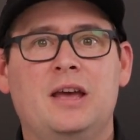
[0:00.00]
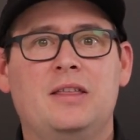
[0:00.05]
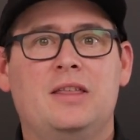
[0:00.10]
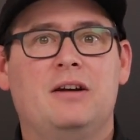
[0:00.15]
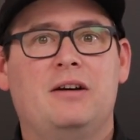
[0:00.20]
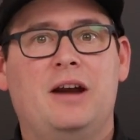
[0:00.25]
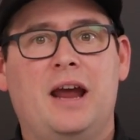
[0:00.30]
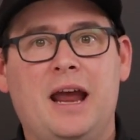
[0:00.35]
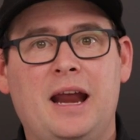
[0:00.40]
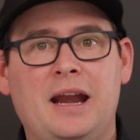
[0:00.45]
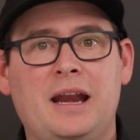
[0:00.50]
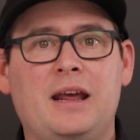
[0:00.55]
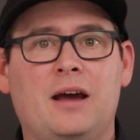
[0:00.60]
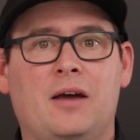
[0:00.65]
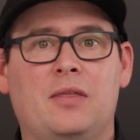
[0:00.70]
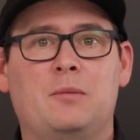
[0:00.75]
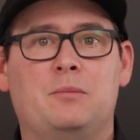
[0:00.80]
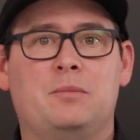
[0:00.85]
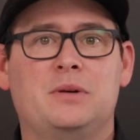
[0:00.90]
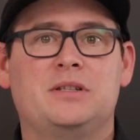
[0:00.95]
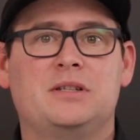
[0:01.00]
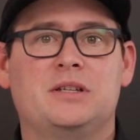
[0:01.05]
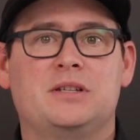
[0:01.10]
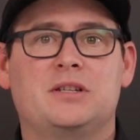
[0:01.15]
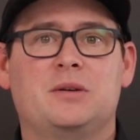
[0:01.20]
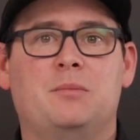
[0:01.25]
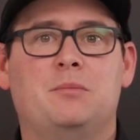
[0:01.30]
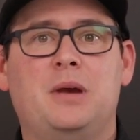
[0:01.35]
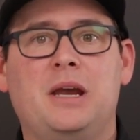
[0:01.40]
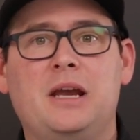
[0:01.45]
they're any other
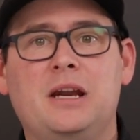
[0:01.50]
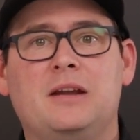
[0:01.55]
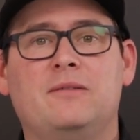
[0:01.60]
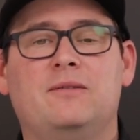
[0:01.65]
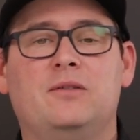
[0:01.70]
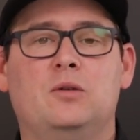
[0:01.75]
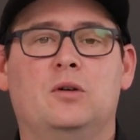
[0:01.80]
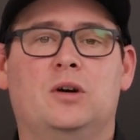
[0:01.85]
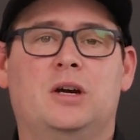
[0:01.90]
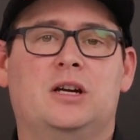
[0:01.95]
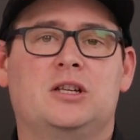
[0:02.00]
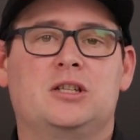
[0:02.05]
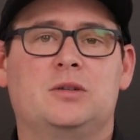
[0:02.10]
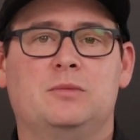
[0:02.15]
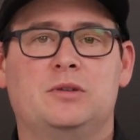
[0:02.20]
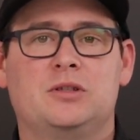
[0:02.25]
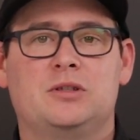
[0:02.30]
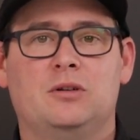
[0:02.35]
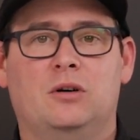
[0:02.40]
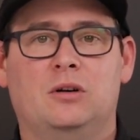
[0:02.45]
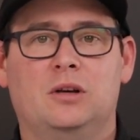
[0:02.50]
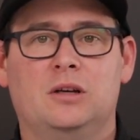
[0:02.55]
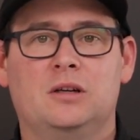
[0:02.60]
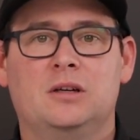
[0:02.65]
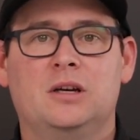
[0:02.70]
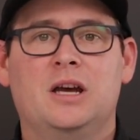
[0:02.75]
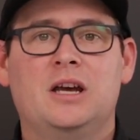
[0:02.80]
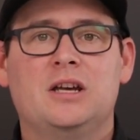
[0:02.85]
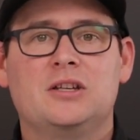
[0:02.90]
business competing for your customer's dollar.